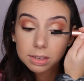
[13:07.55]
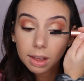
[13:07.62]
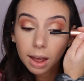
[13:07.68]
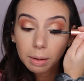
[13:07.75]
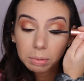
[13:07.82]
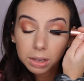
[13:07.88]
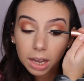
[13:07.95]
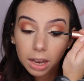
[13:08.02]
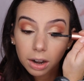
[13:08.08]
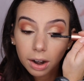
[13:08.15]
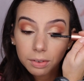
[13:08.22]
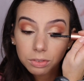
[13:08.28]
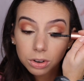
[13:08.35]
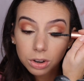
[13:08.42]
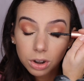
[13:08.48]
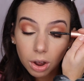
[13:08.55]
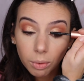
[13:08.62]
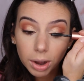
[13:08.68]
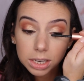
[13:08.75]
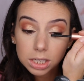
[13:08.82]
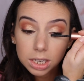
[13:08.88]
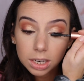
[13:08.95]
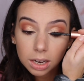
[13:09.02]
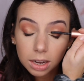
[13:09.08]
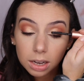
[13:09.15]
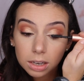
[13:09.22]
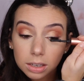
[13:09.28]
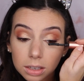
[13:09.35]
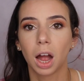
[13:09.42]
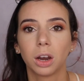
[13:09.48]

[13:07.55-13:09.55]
the applicator. I have no idea.